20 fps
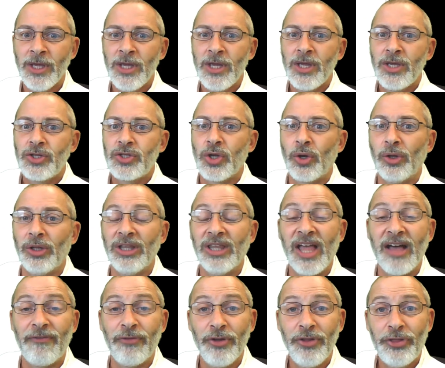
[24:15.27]
So
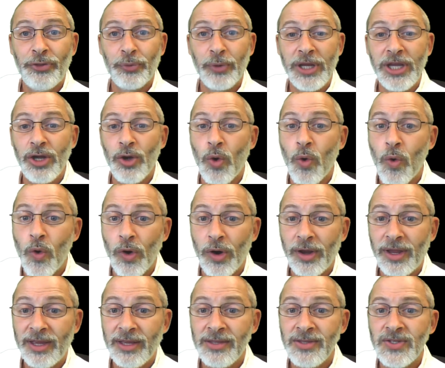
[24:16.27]
level 3,
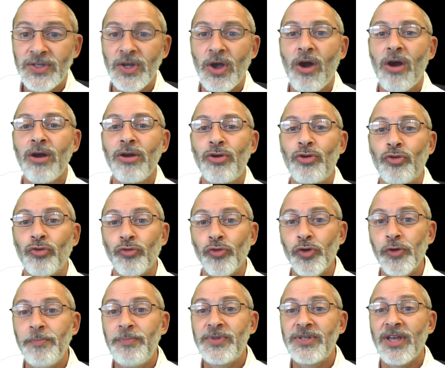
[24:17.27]
organs are
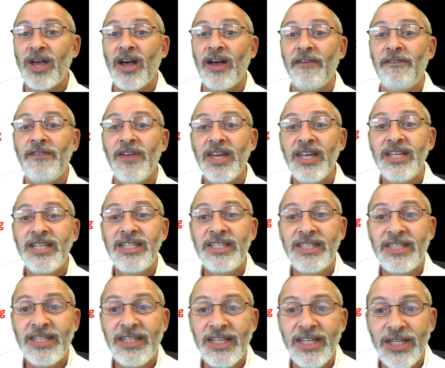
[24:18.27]
groups of
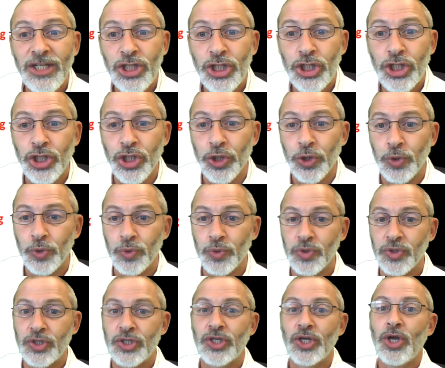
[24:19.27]

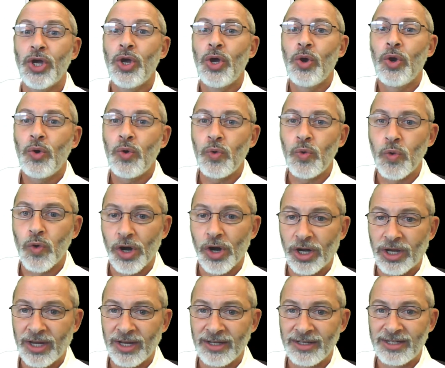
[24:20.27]
tissues
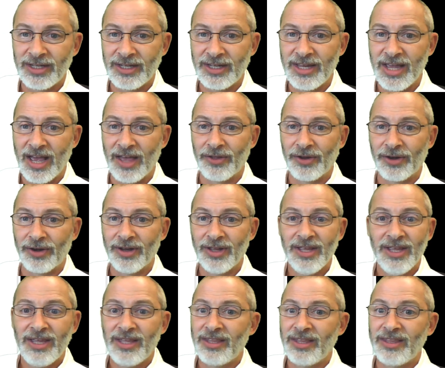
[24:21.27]
working together.
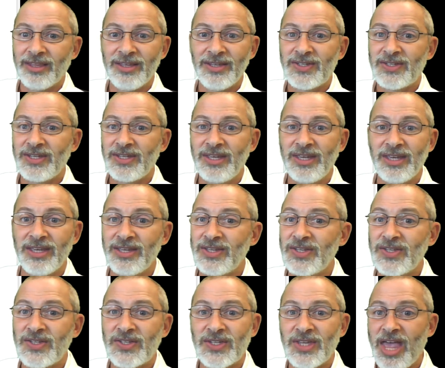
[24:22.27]
This
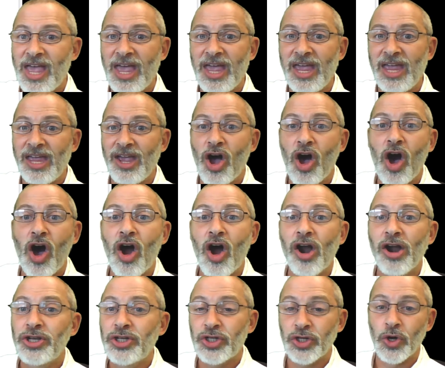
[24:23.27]
is a
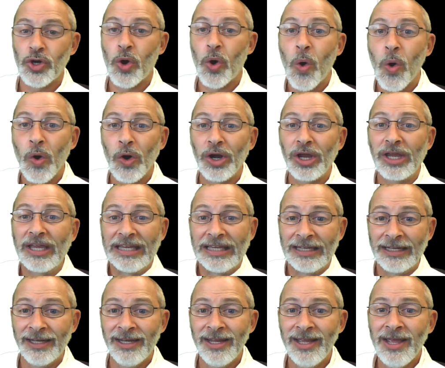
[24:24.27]
heart
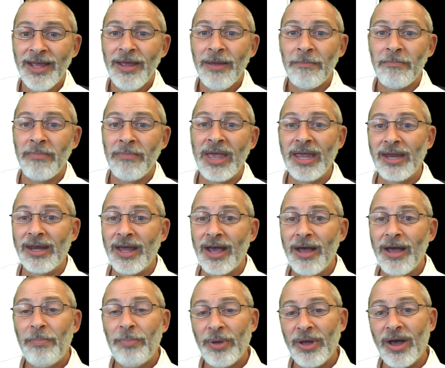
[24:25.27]
organ made
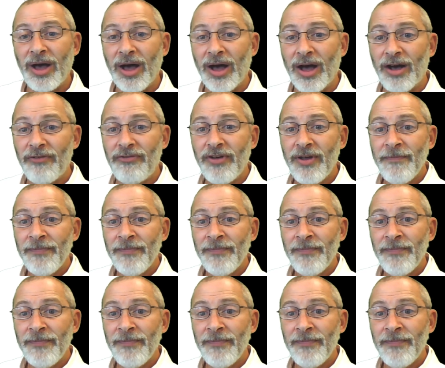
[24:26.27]
up of